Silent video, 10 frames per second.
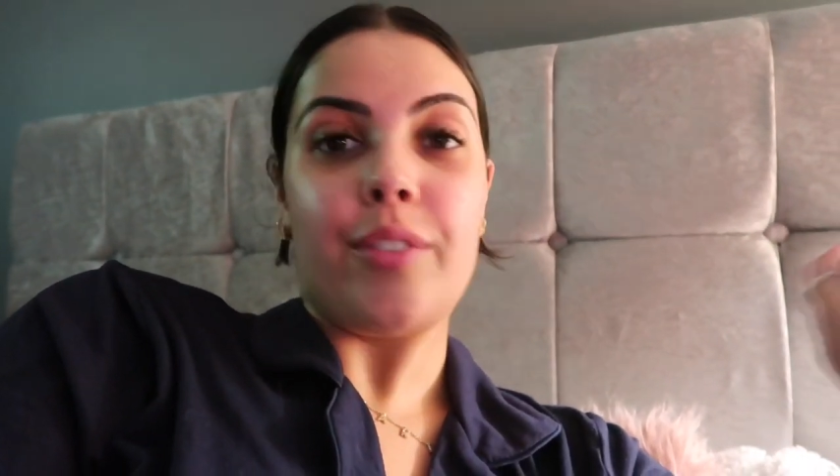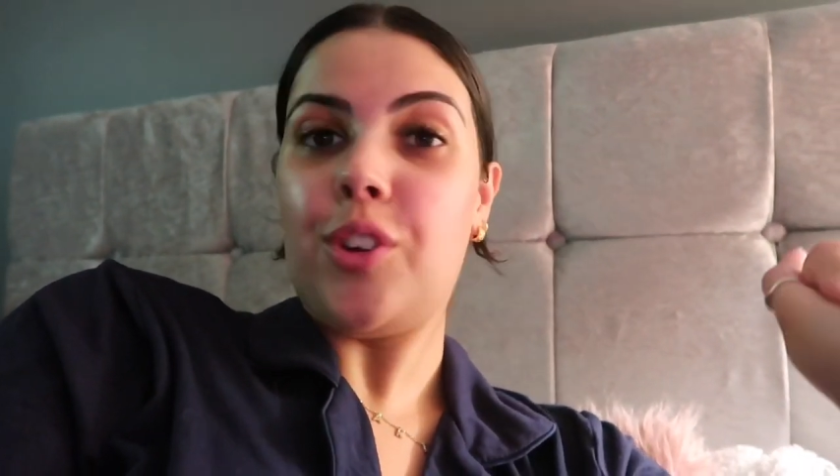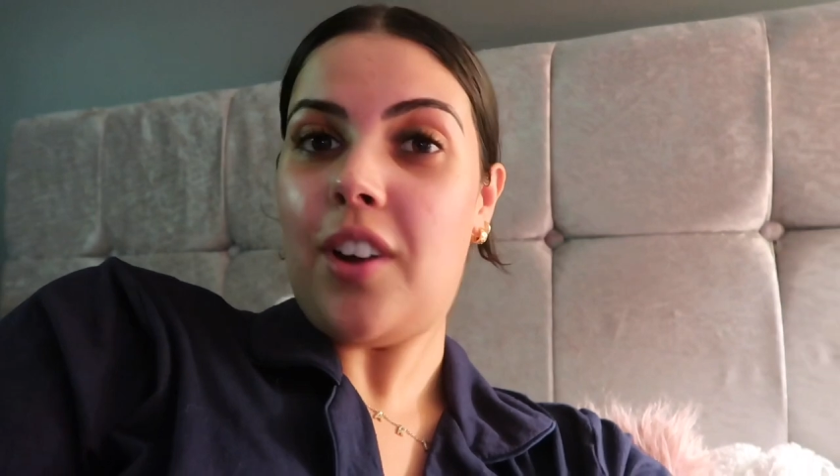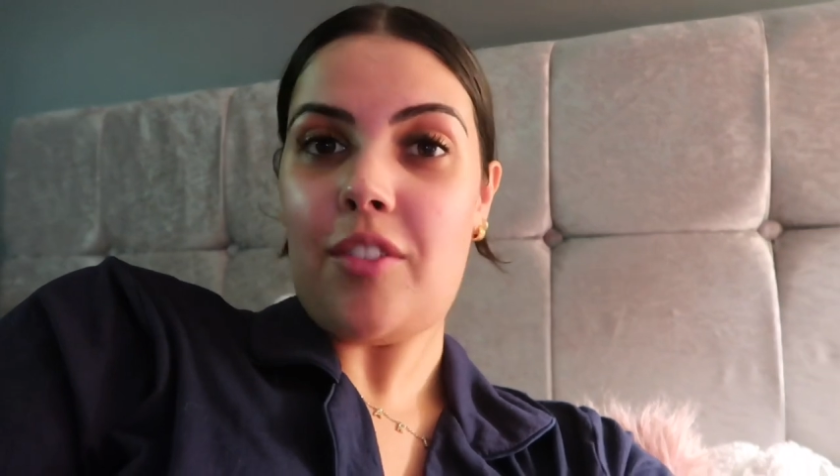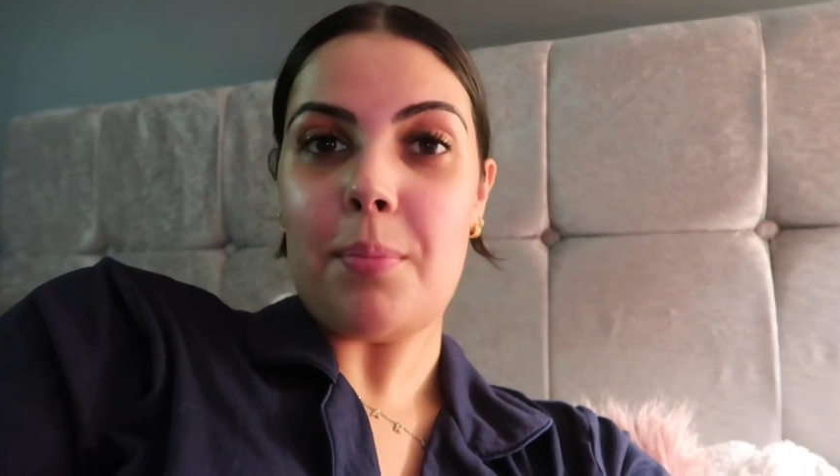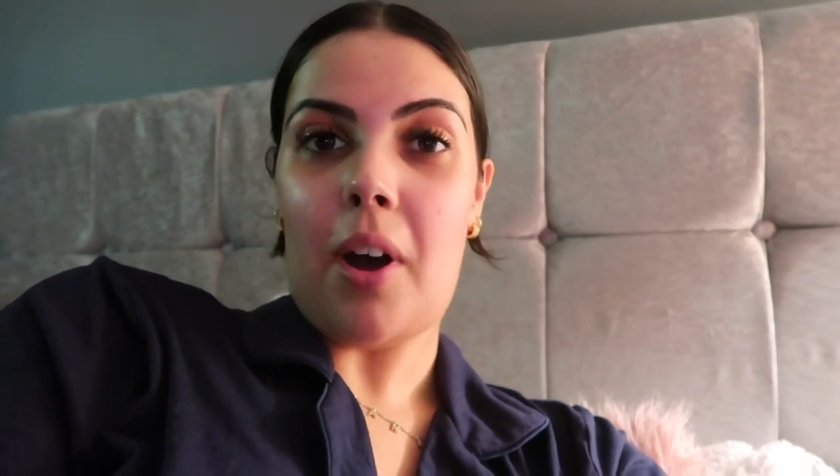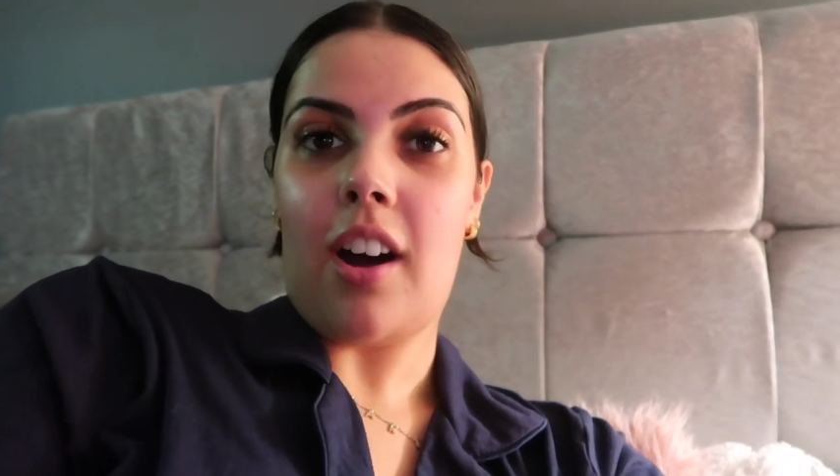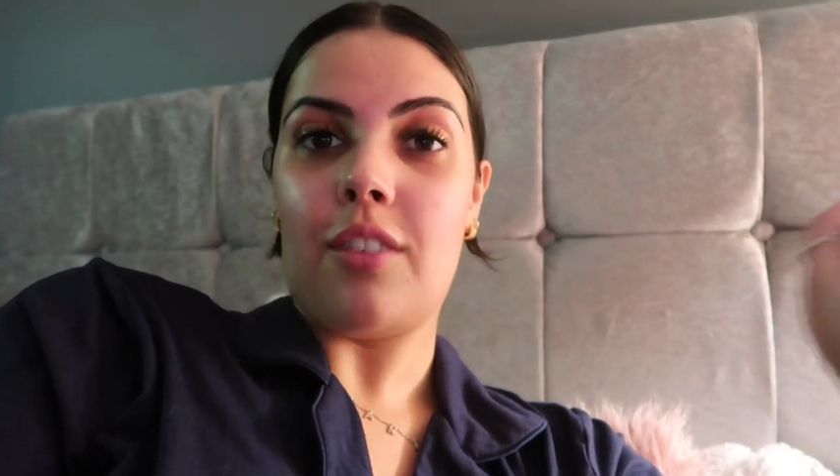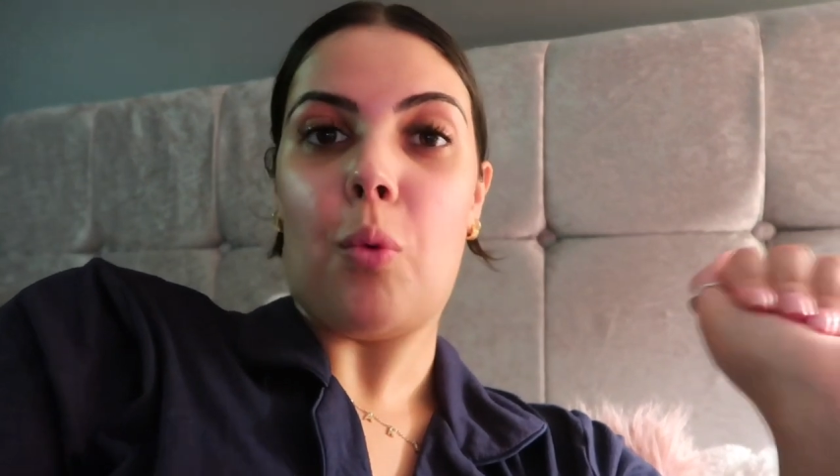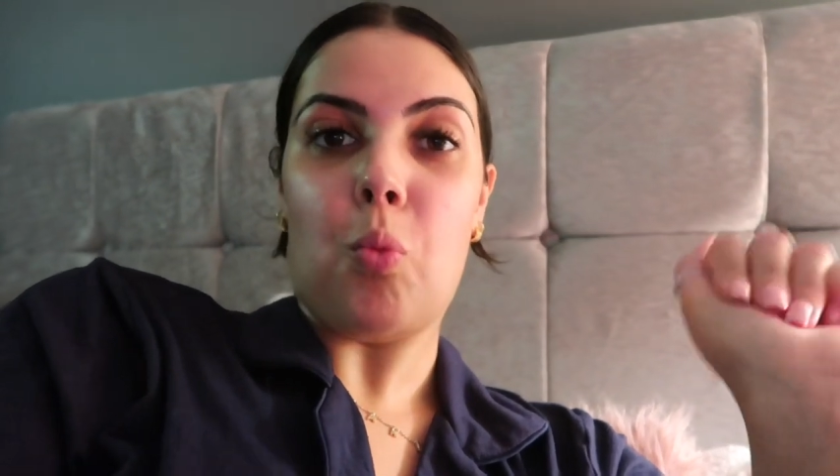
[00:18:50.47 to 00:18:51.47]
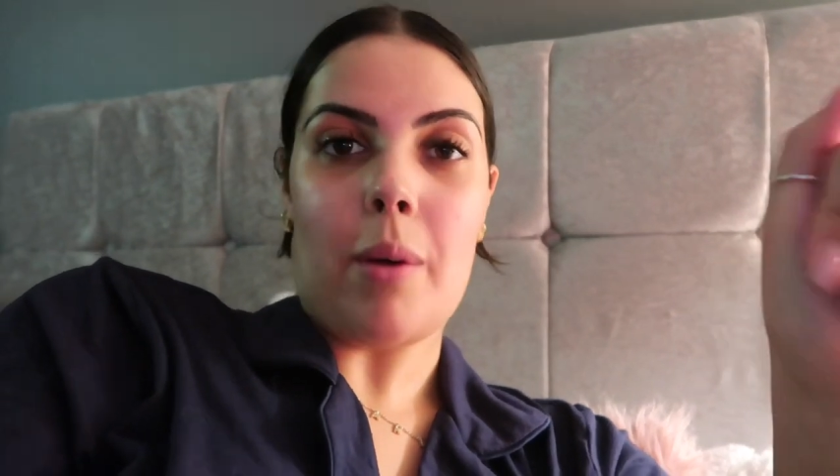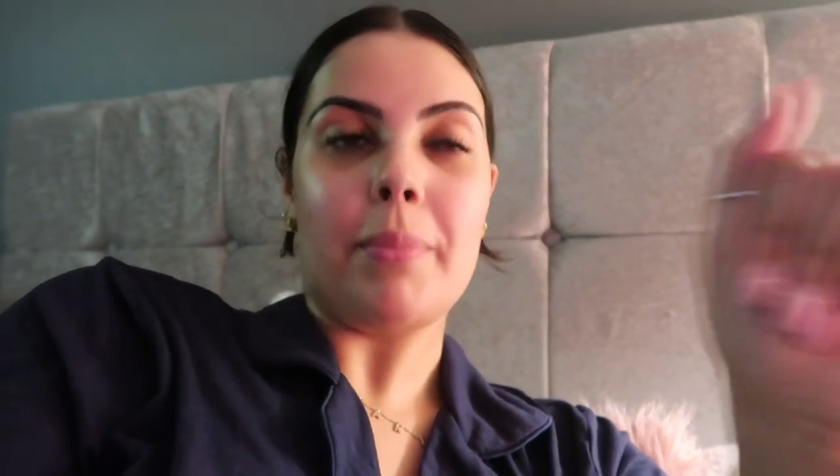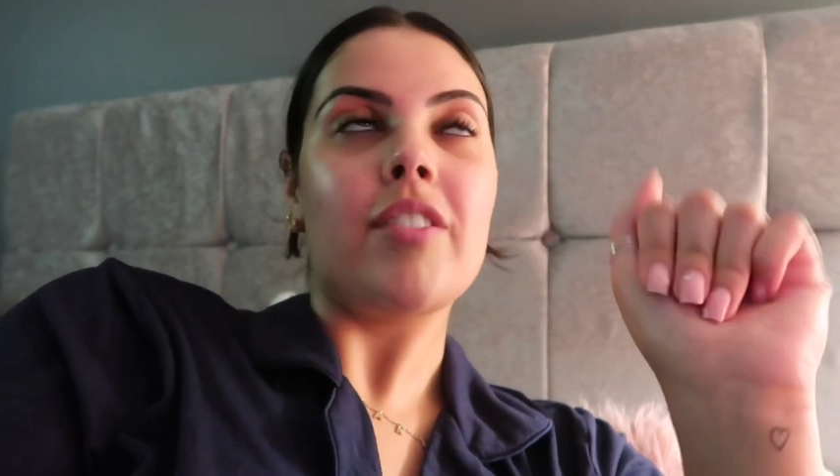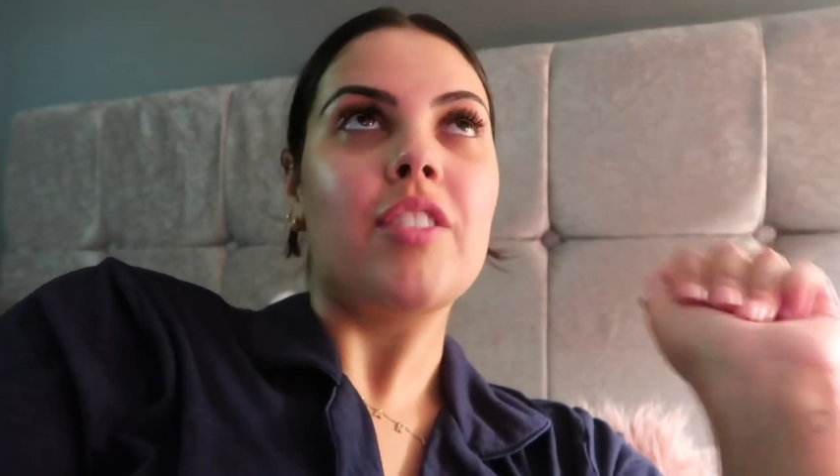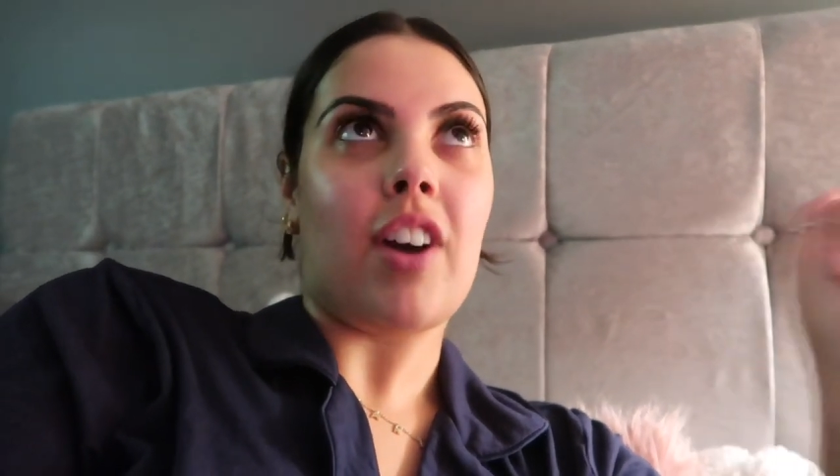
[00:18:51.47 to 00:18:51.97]
if you love a bath, one
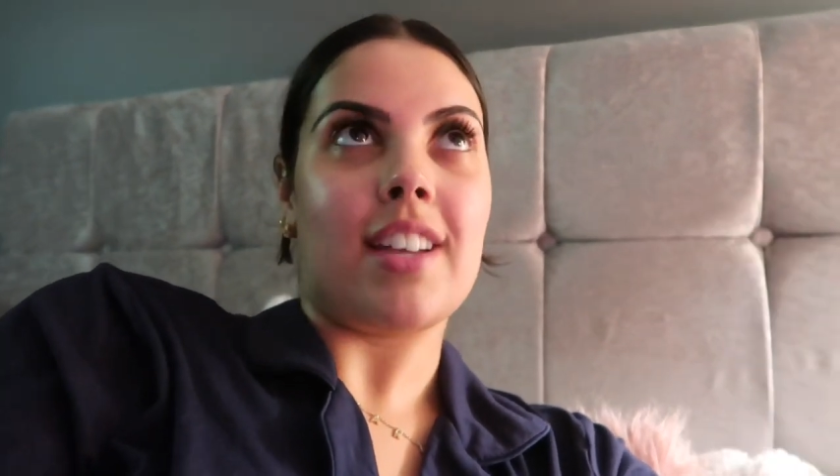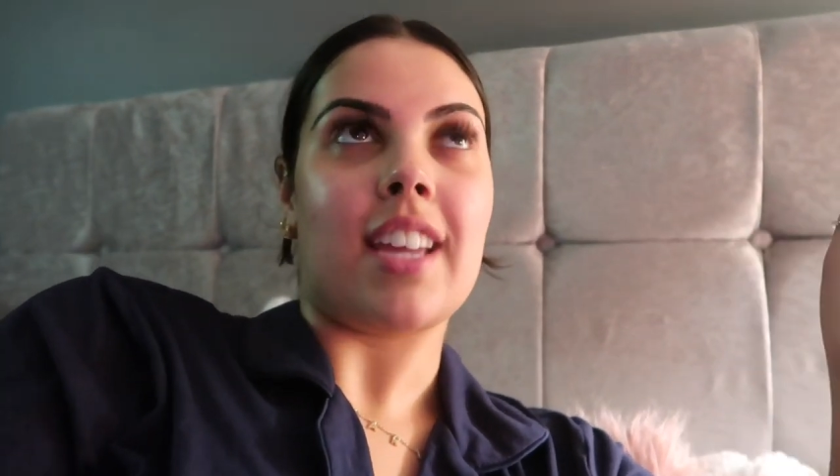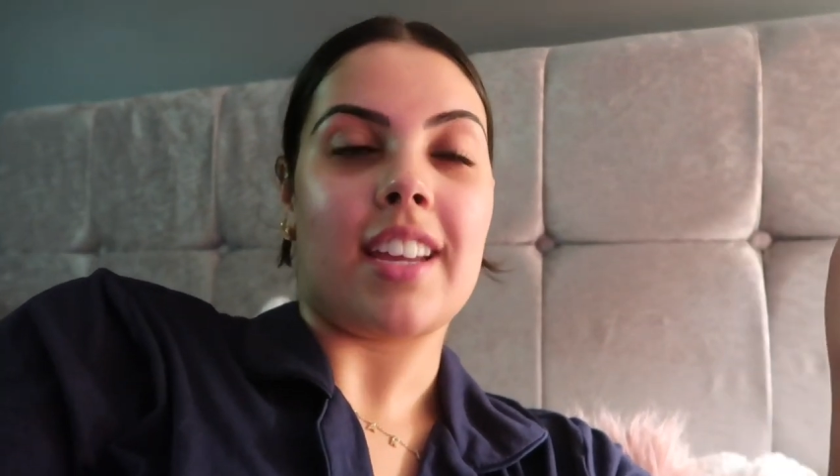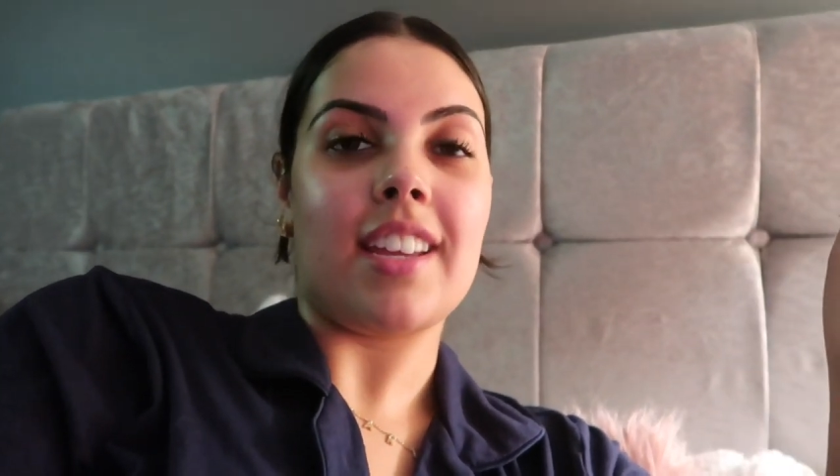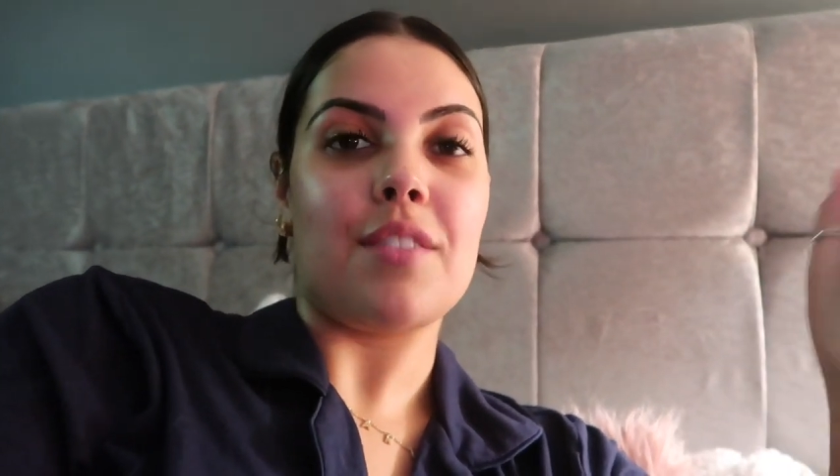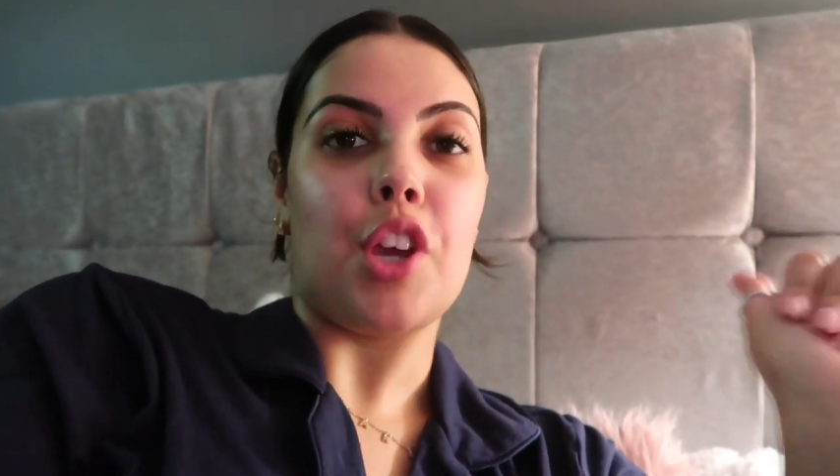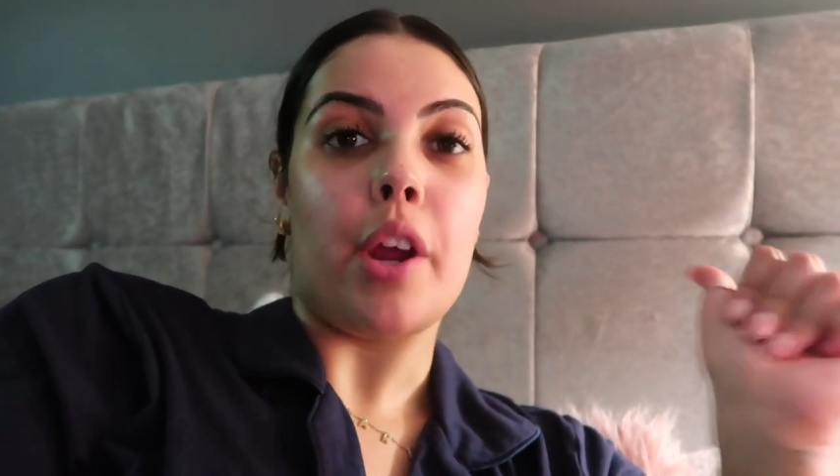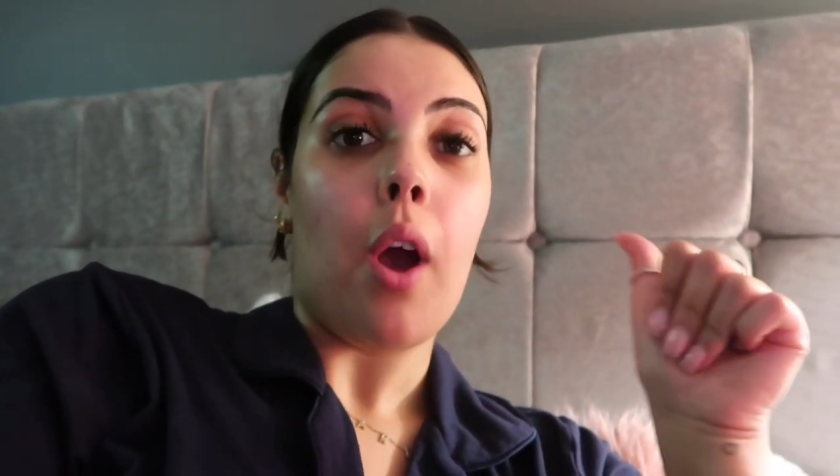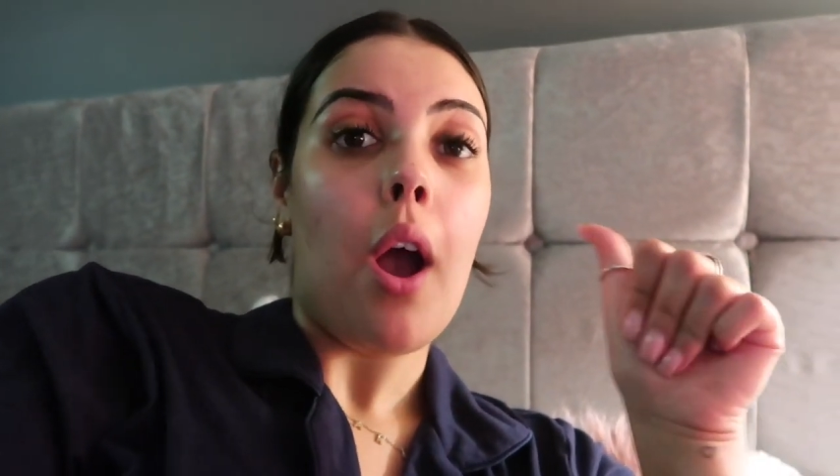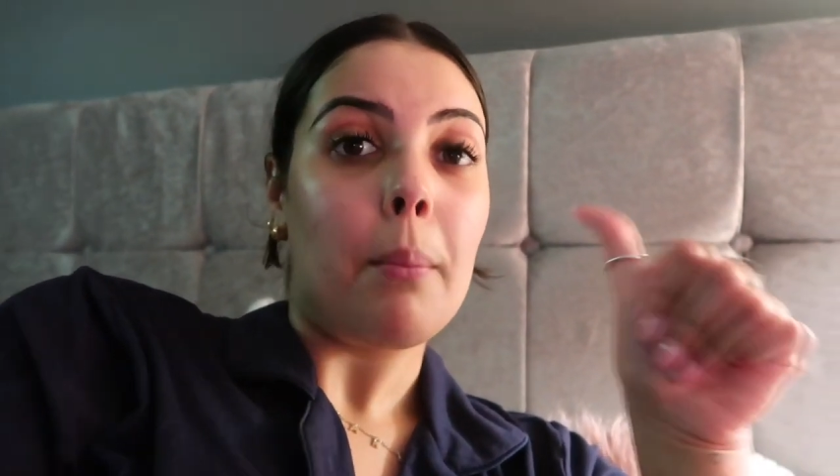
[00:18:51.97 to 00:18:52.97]
bit of advice I can give you: